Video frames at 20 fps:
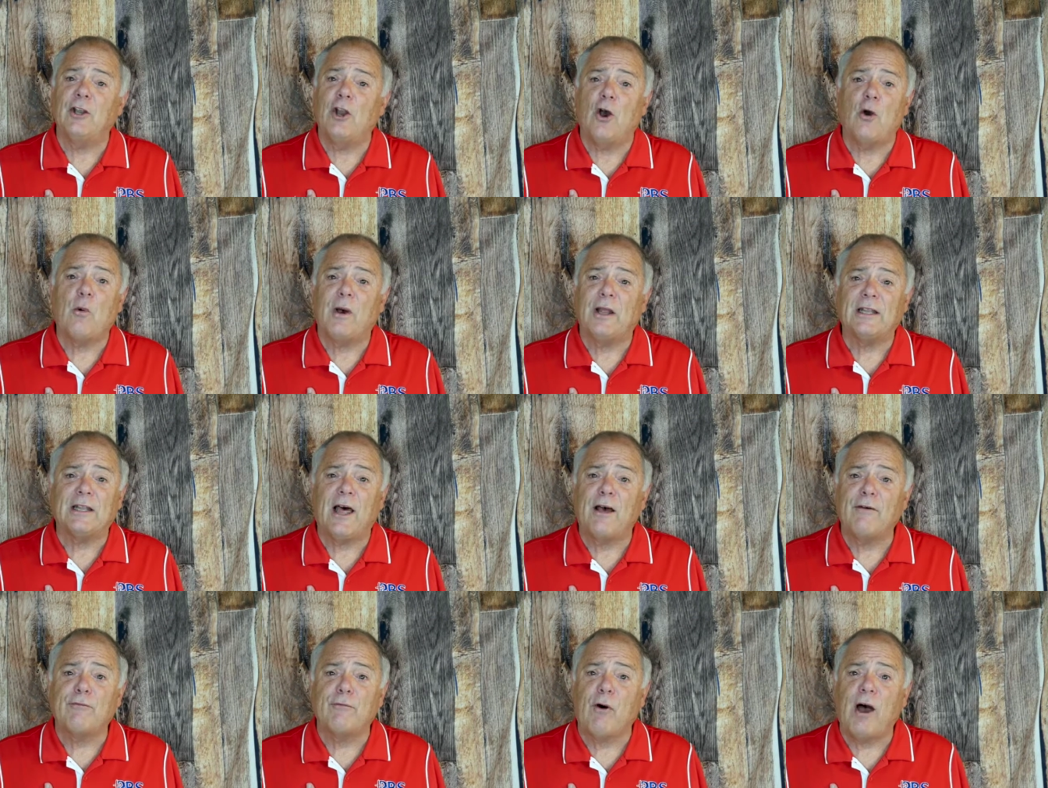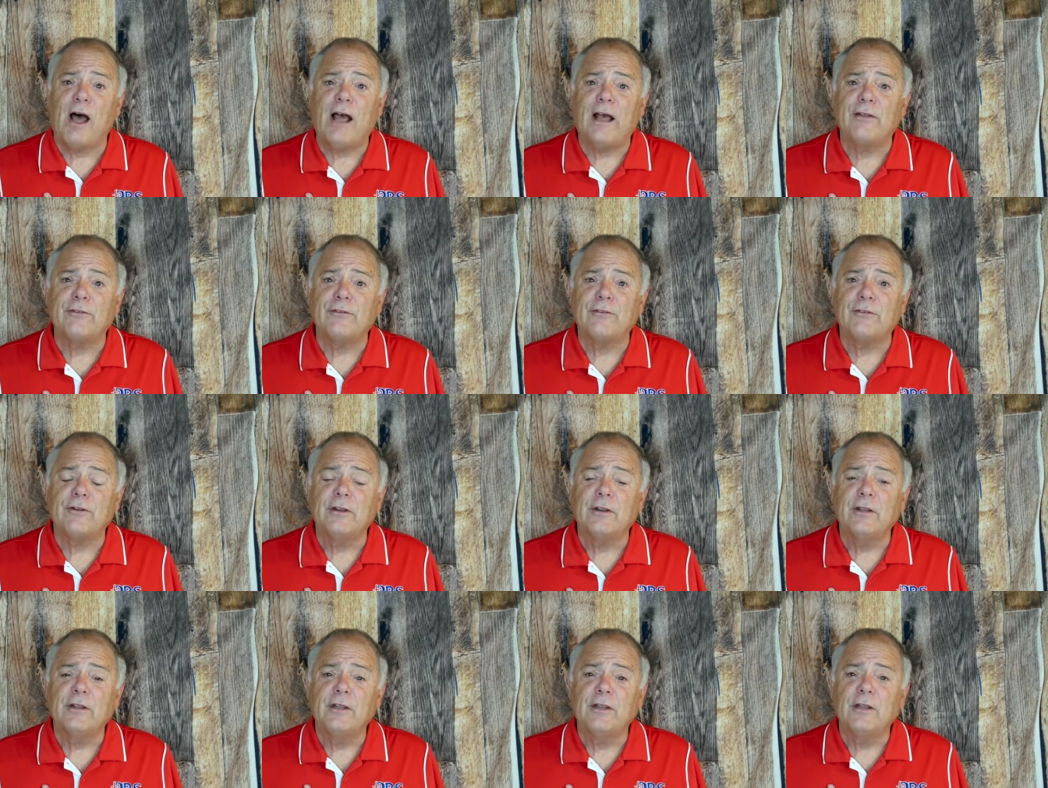know what love was.
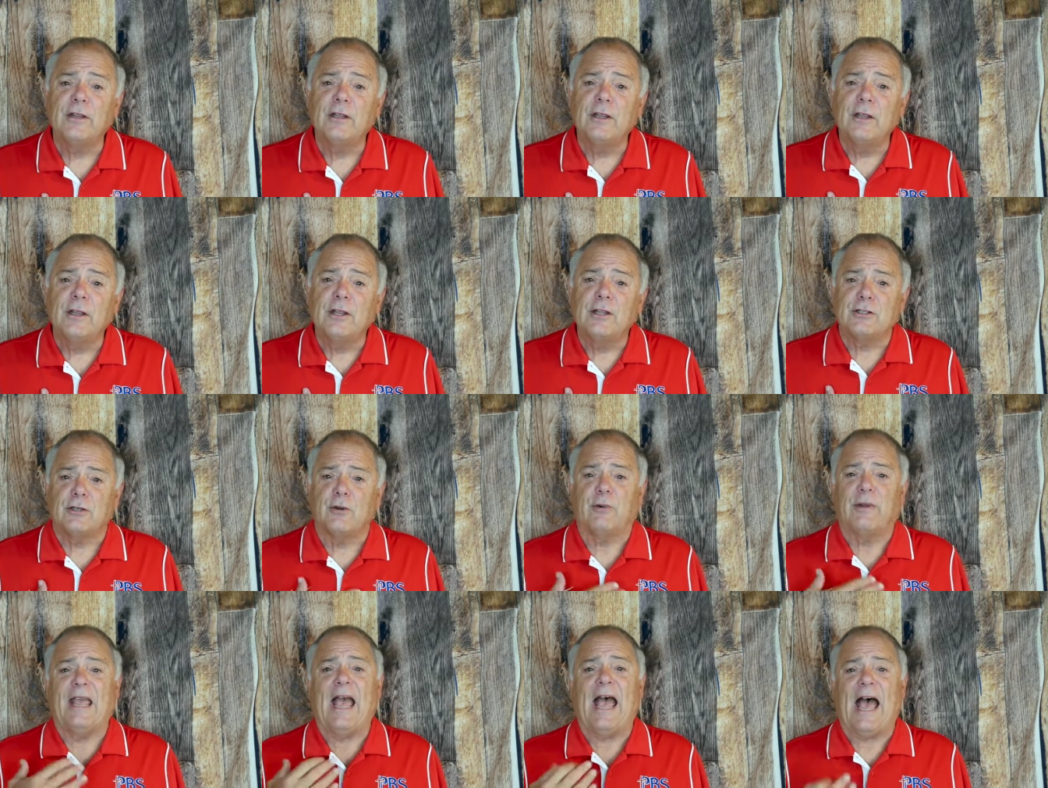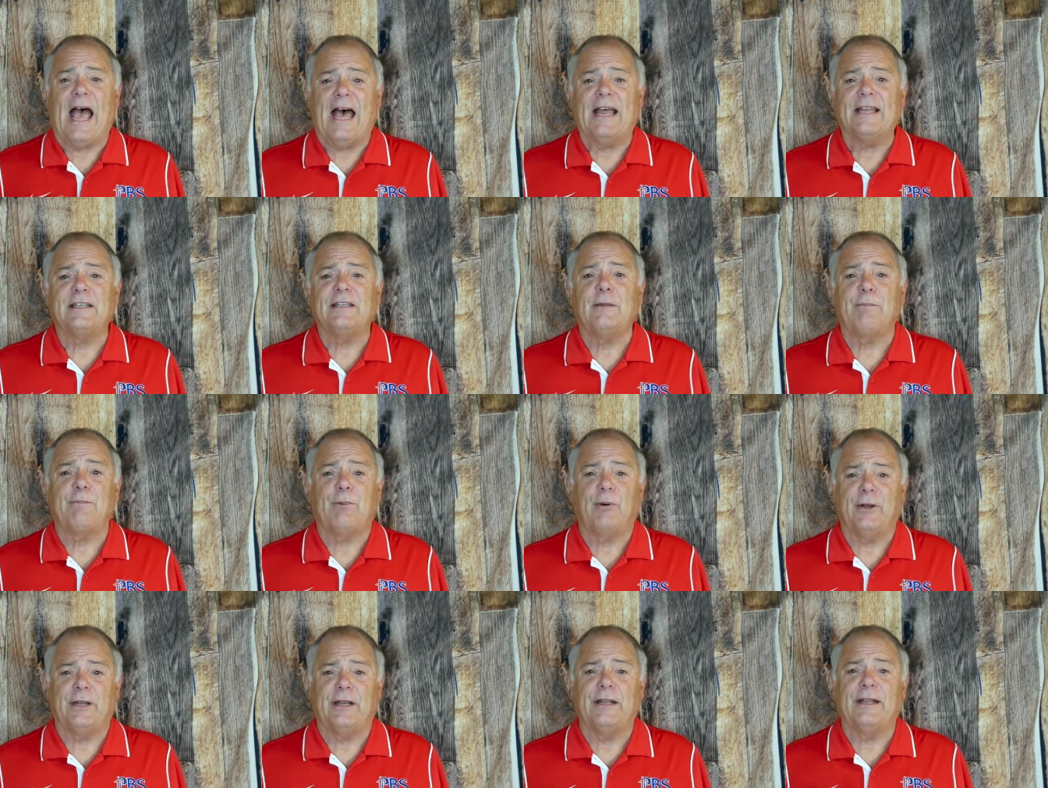So we had to
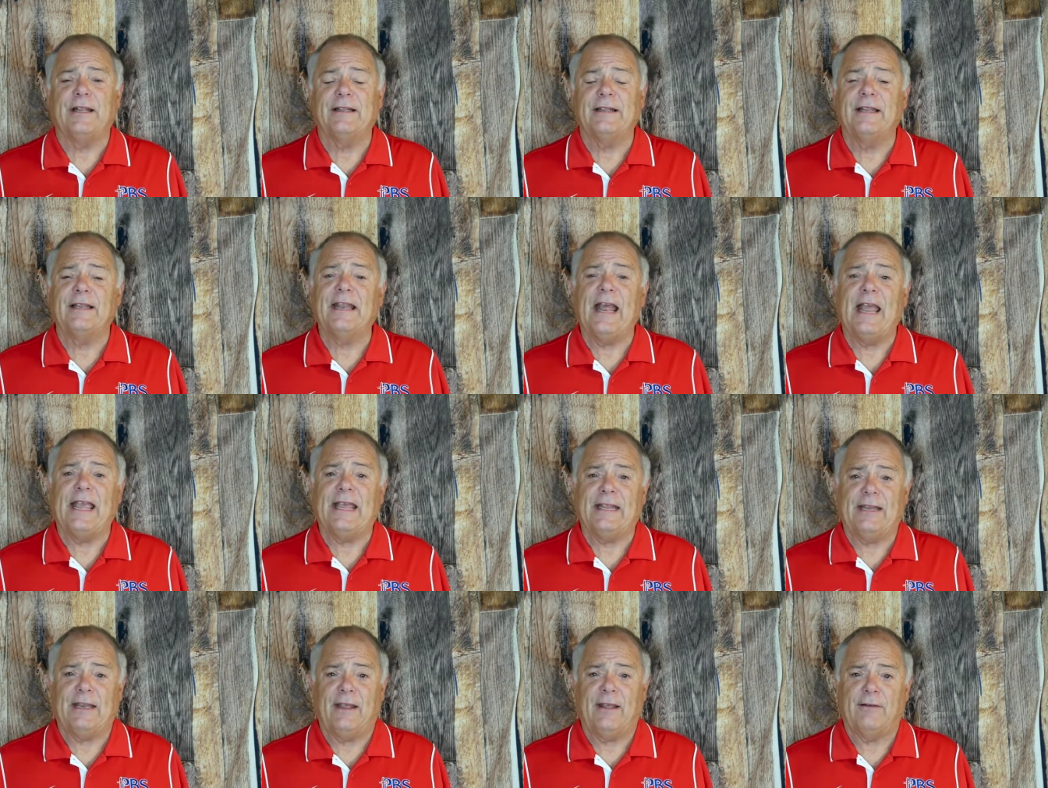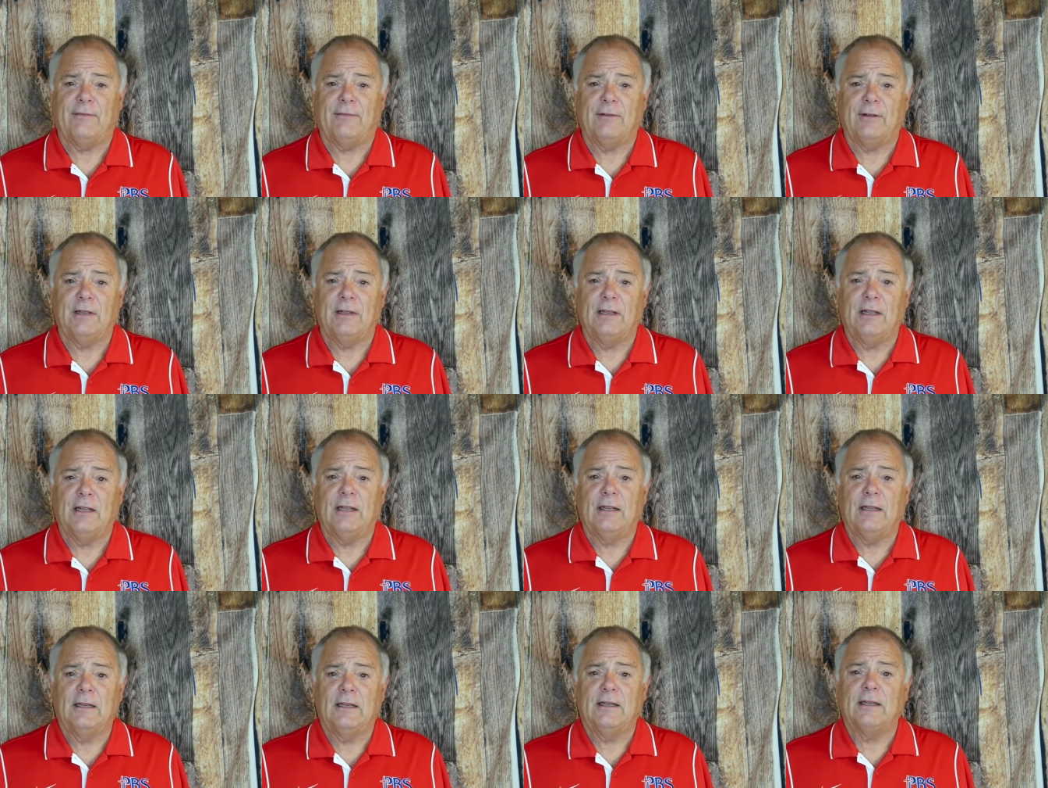put it in the negative.
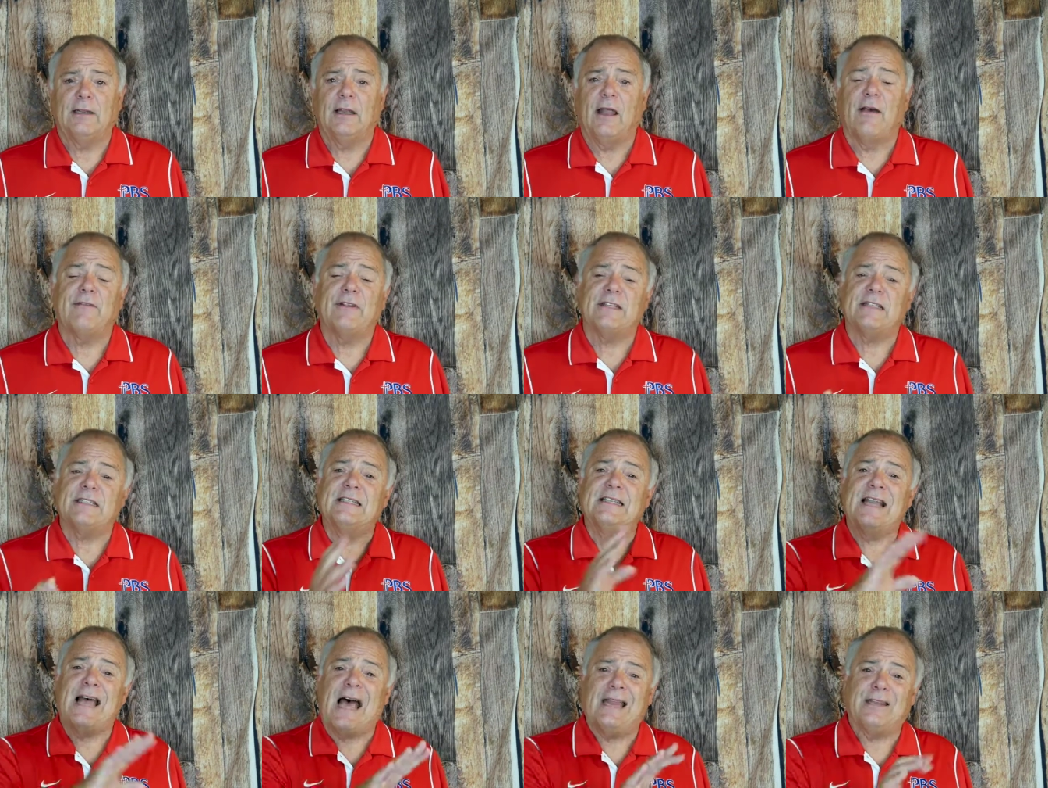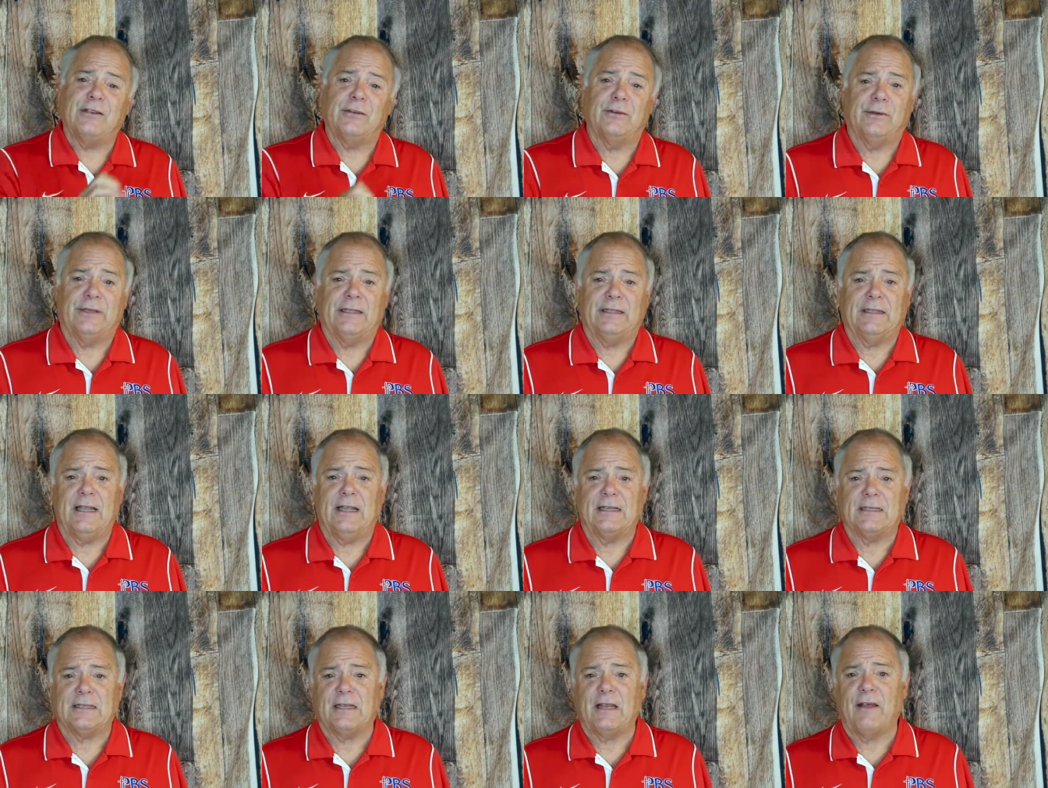Love is not doing
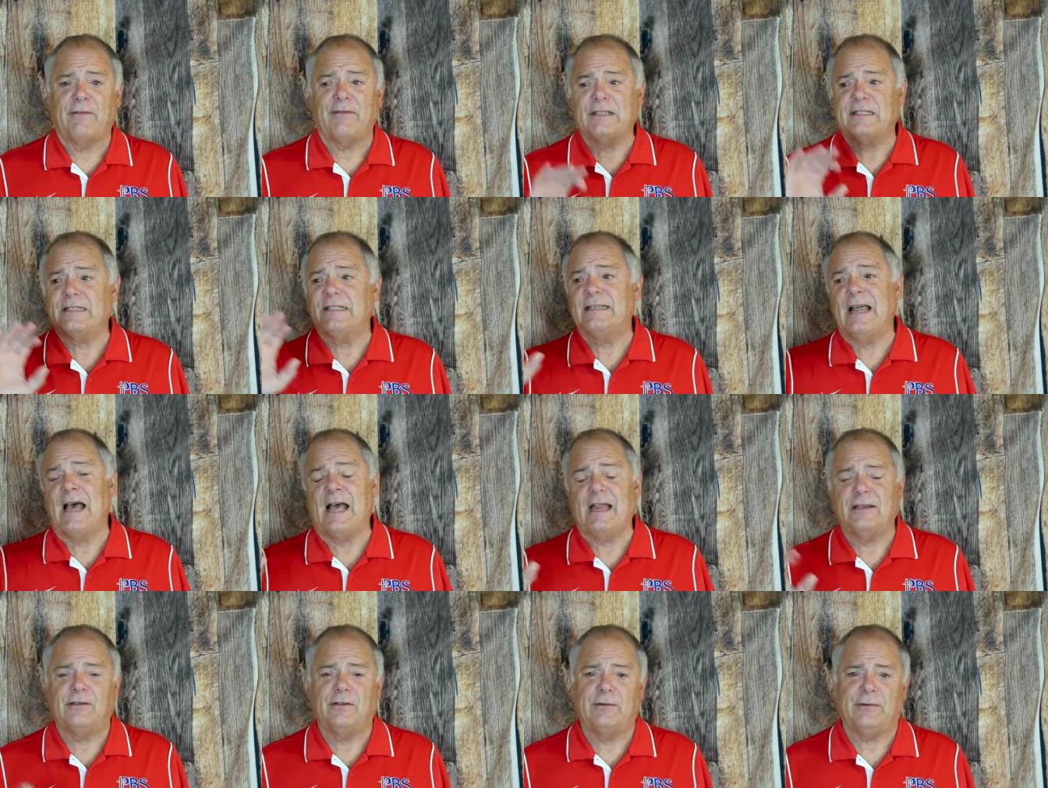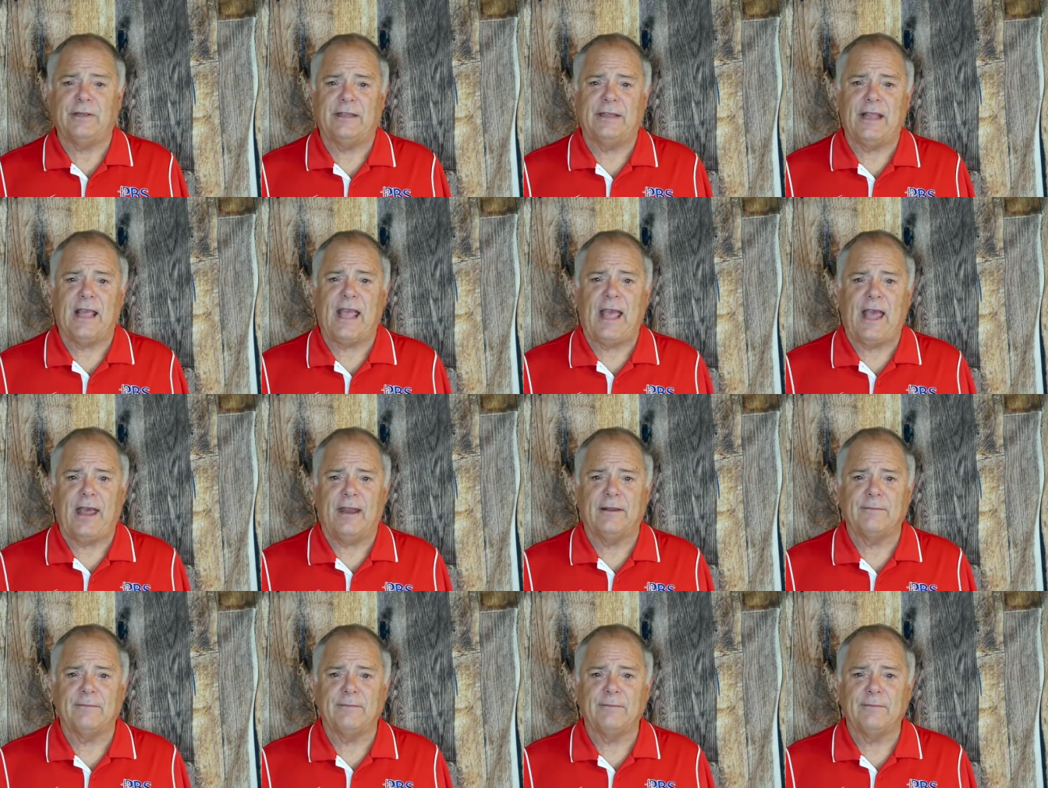this, love is not doing that.